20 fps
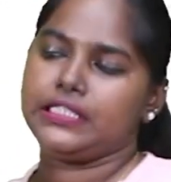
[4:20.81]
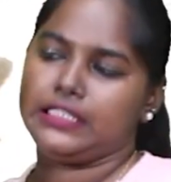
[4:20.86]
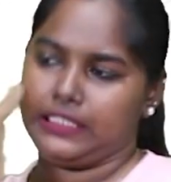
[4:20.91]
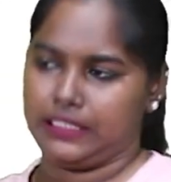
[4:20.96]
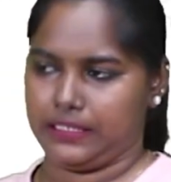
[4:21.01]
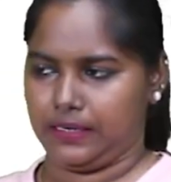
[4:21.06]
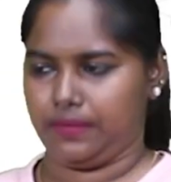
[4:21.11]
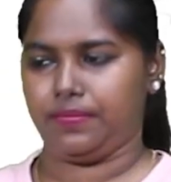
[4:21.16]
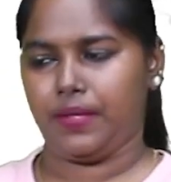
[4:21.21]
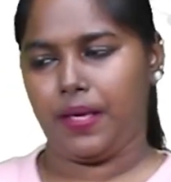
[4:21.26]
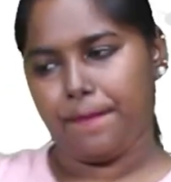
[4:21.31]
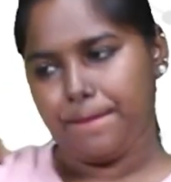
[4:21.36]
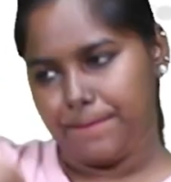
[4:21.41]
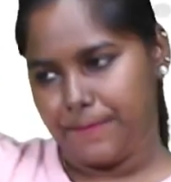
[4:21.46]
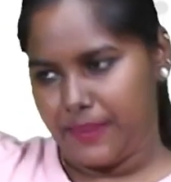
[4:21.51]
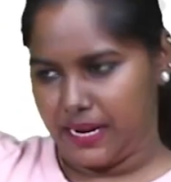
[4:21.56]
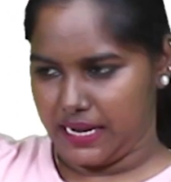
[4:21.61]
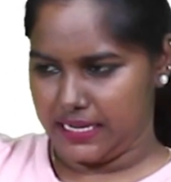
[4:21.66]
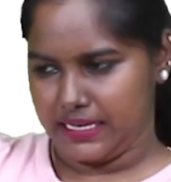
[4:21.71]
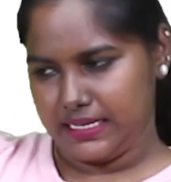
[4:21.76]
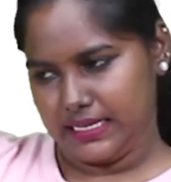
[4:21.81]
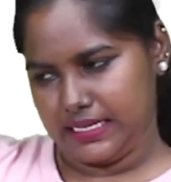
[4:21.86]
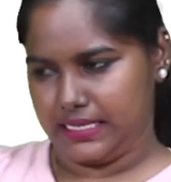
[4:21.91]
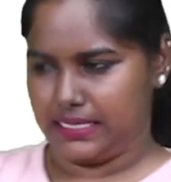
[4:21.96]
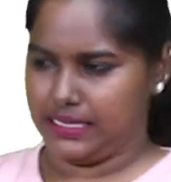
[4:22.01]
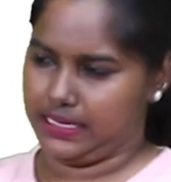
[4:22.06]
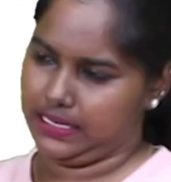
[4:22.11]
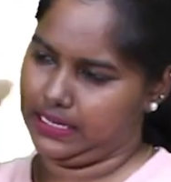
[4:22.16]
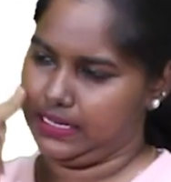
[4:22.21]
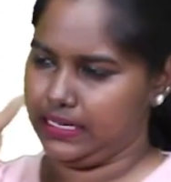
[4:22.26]
Let's go to the
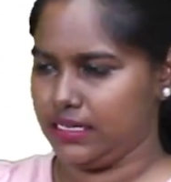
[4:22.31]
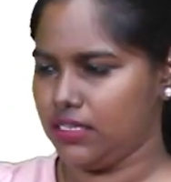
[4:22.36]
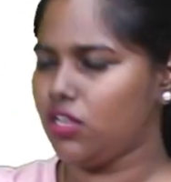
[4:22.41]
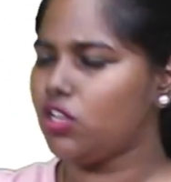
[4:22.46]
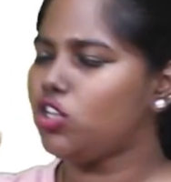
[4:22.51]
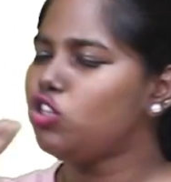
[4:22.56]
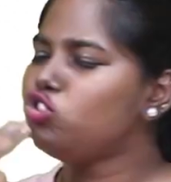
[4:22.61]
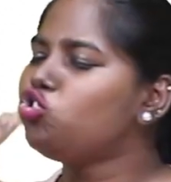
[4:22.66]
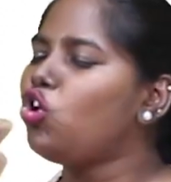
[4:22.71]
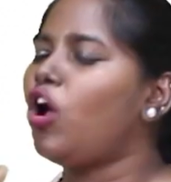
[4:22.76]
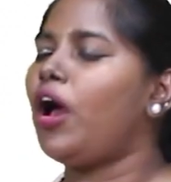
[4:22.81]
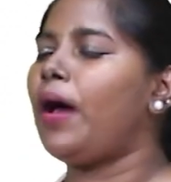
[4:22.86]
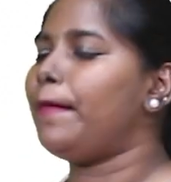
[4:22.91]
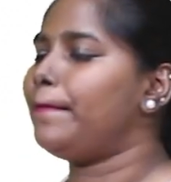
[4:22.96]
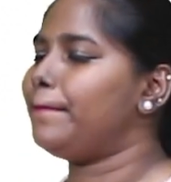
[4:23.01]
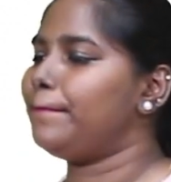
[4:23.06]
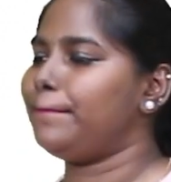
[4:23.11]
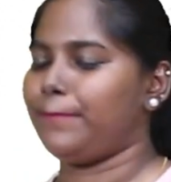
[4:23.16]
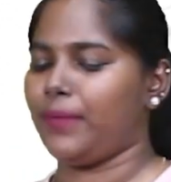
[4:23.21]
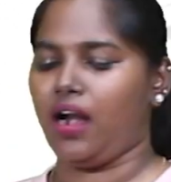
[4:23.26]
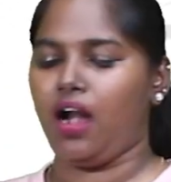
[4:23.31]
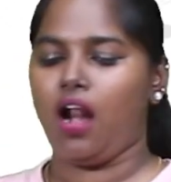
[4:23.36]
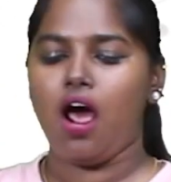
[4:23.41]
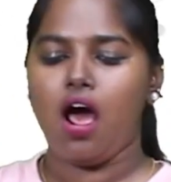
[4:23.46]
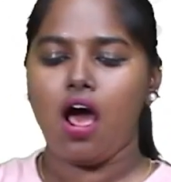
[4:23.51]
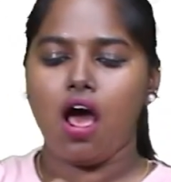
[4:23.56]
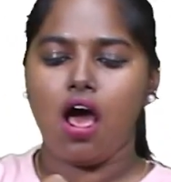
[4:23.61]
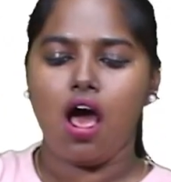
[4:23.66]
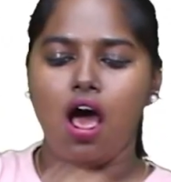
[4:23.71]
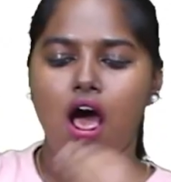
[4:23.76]
basics. Chocolate is
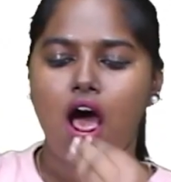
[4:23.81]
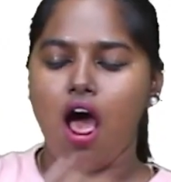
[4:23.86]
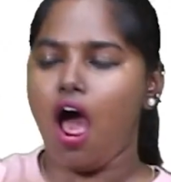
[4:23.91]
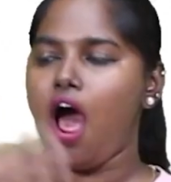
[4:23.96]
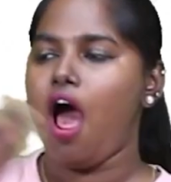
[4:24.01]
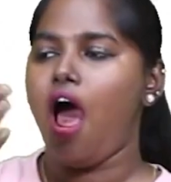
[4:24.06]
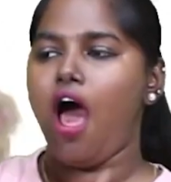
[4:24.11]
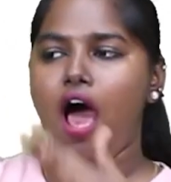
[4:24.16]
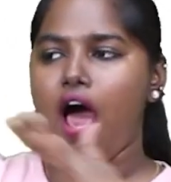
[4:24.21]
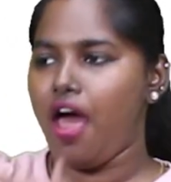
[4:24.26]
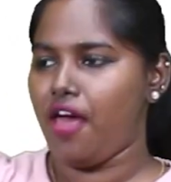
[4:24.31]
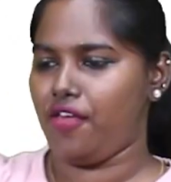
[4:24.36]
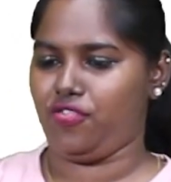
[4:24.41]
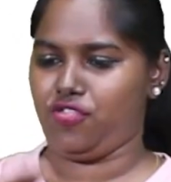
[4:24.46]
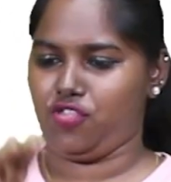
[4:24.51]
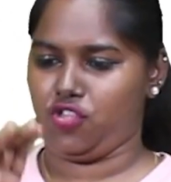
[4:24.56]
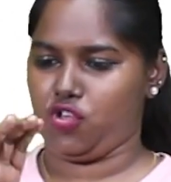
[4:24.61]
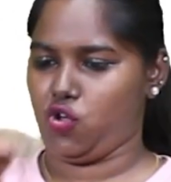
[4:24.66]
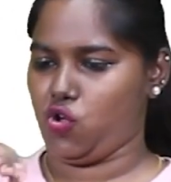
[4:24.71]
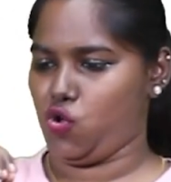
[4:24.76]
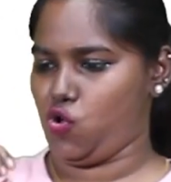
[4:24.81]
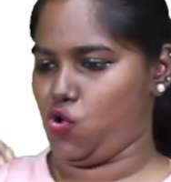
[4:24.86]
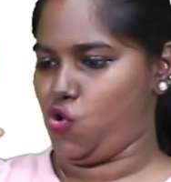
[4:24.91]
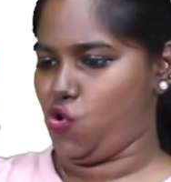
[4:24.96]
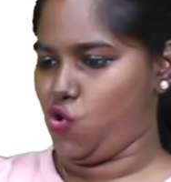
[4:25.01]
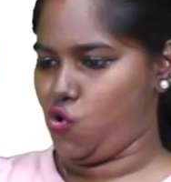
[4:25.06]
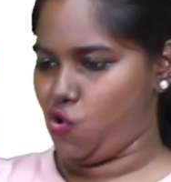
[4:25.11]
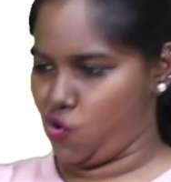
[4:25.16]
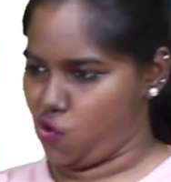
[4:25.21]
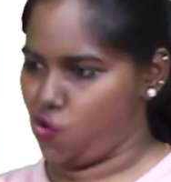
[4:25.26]
actually a mixture of
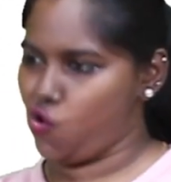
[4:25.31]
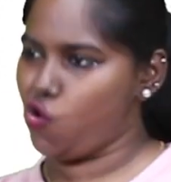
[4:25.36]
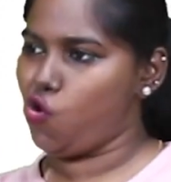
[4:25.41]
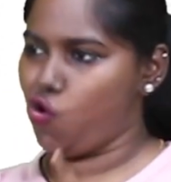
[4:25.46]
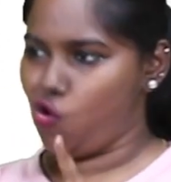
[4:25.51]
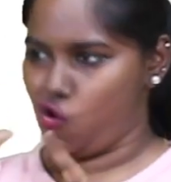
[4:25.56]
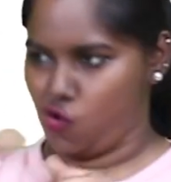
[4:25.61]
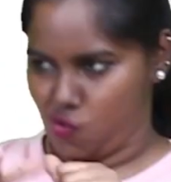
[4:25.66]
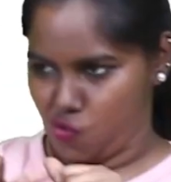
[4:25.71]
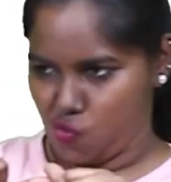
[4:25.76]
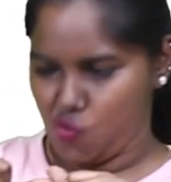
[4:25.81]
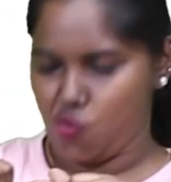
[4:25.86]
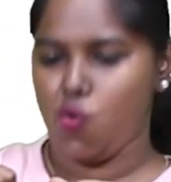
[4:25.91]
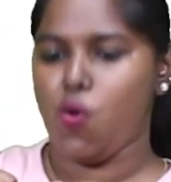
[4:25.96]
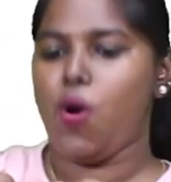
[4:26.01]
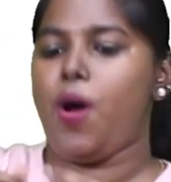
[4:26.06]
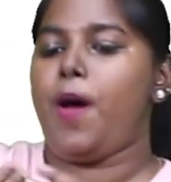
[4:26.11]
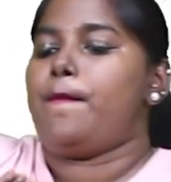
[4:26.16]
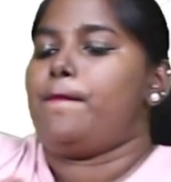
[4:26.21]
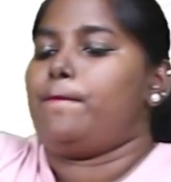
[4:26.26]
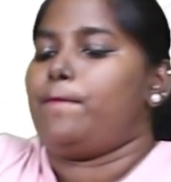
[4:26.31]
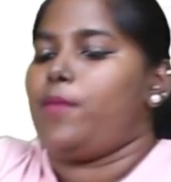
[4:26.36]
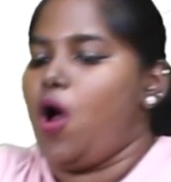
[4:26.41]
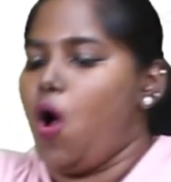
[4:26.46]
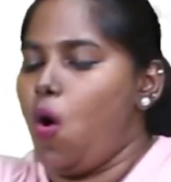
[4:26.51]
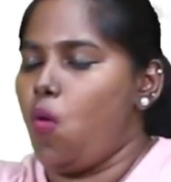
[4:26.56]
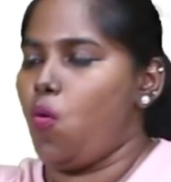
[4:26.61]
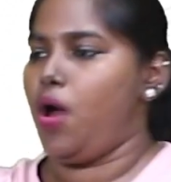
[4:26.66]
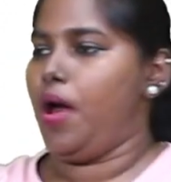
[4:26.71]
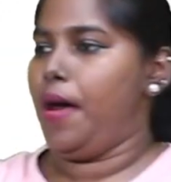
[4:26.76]
cocoa powder, cocoa
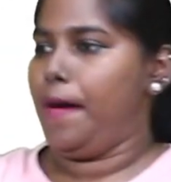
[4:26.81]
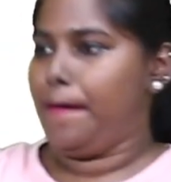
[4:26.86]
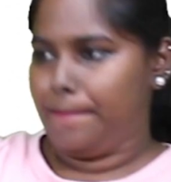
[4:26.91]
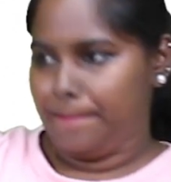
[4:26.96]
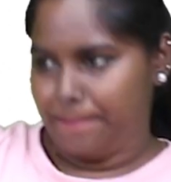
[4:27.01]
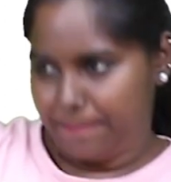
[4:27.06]
butter,